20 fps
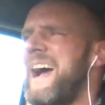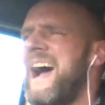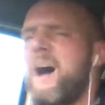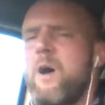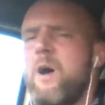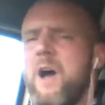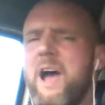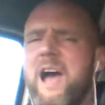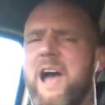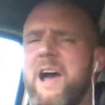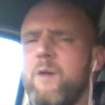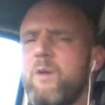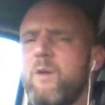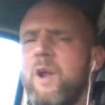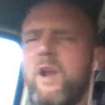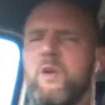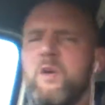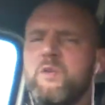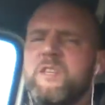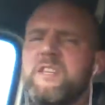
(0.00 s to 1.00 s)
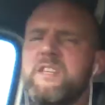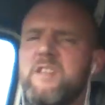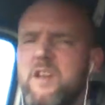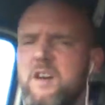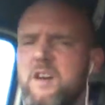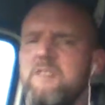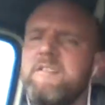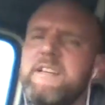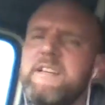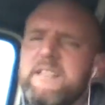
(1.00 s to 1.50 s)
how close is
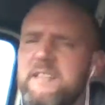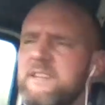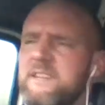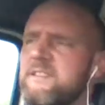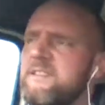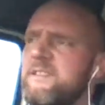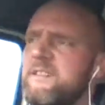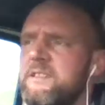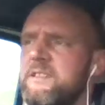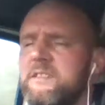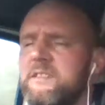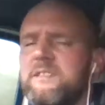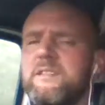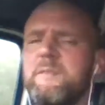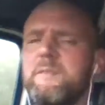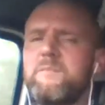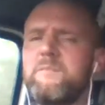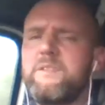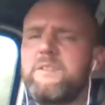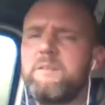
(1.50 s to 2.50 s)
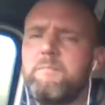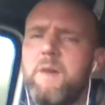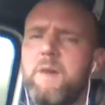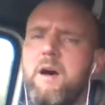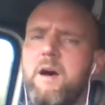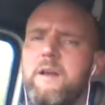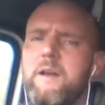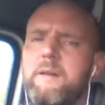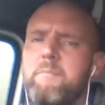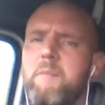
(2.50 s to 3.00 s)
her existence to
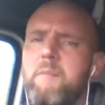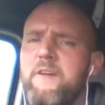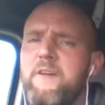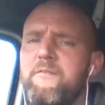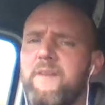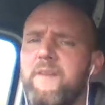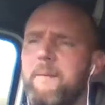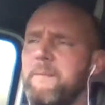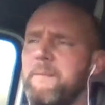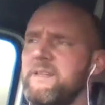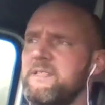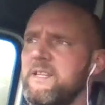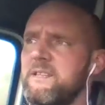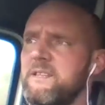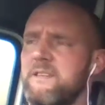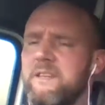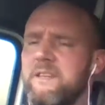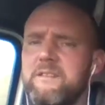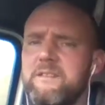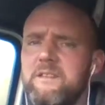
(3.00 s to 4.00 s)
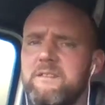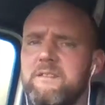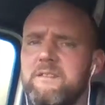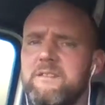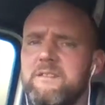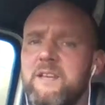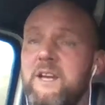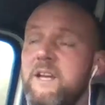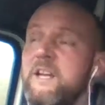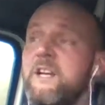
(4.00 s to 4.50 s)
mine and my family's existence?
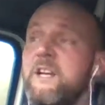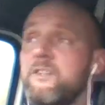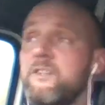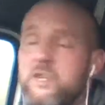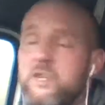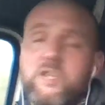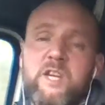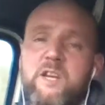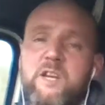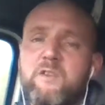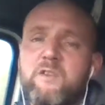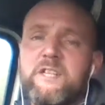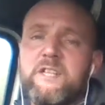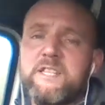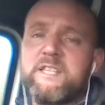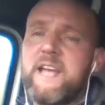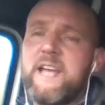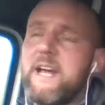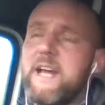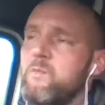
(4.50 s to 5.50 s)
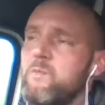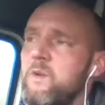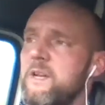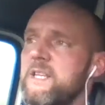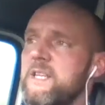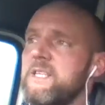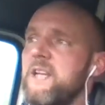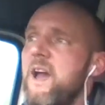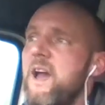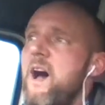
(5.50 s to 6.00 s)
Does she understand what
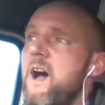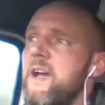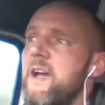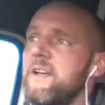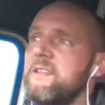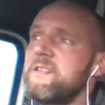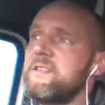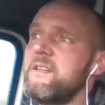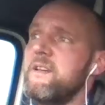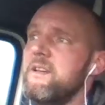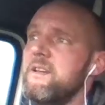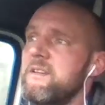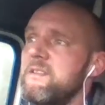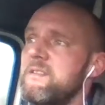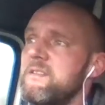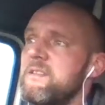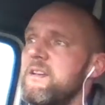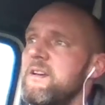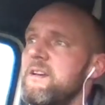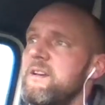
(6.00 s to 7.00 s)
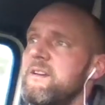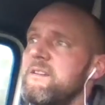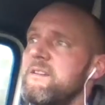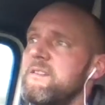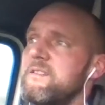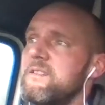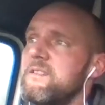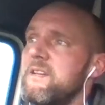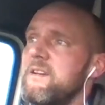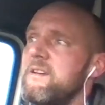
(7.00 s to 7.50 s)
it's like to
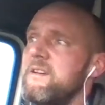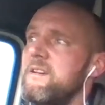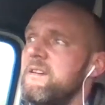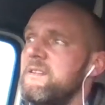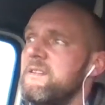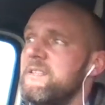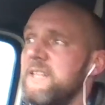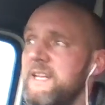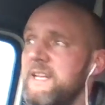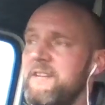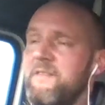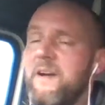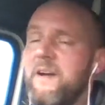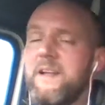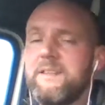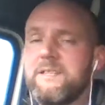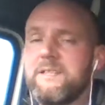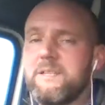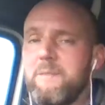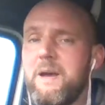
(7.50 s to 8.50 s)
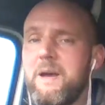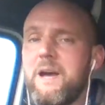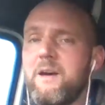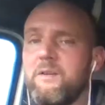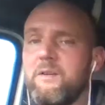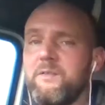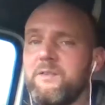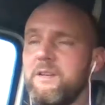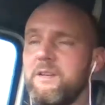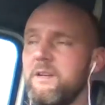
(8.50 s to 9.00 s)
live hand to mouth,
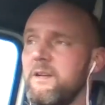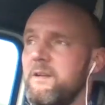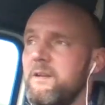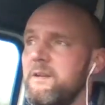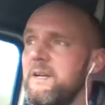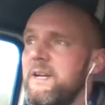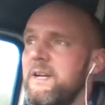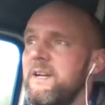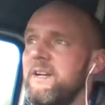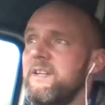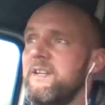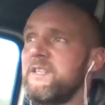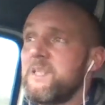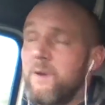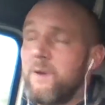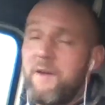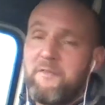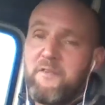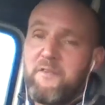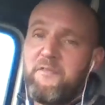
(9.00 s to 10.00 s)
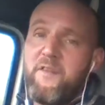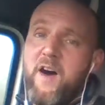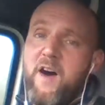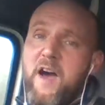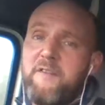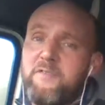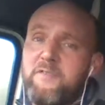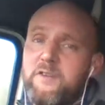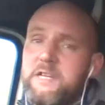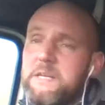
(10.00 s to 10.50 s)
to have a
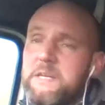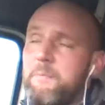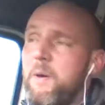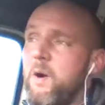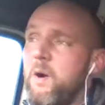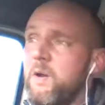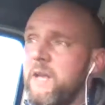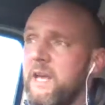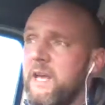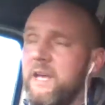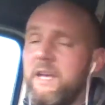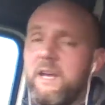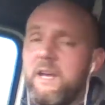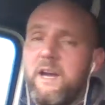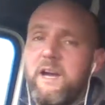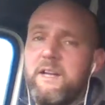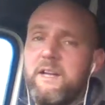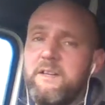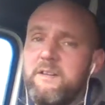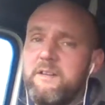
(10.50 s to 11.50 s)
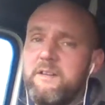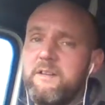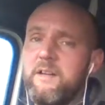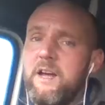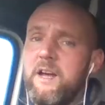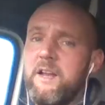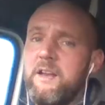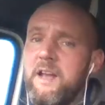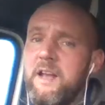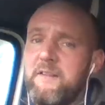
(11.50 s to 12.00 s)
fiver in your pocket and
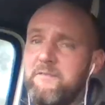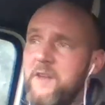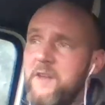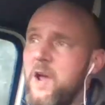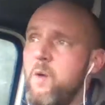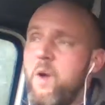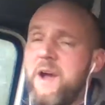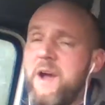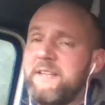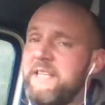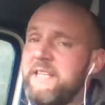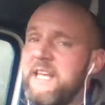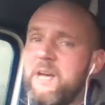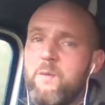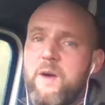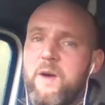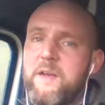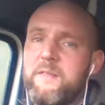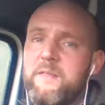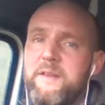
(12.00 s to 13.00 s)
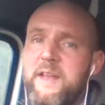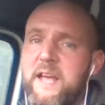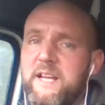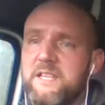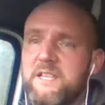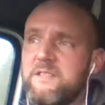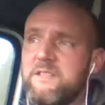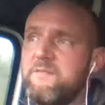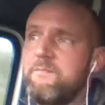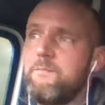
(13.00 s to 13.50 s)
have no idea where the
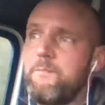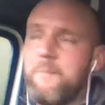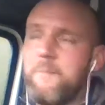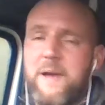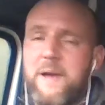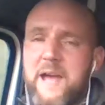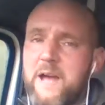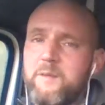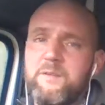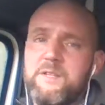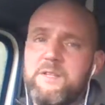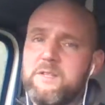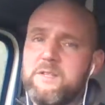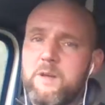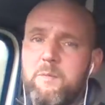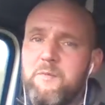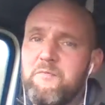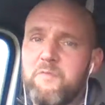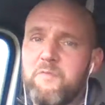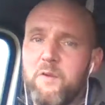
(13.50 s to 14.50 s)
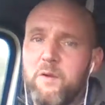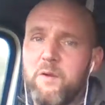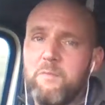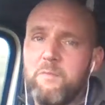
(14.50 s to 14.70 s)
next pound is coming from,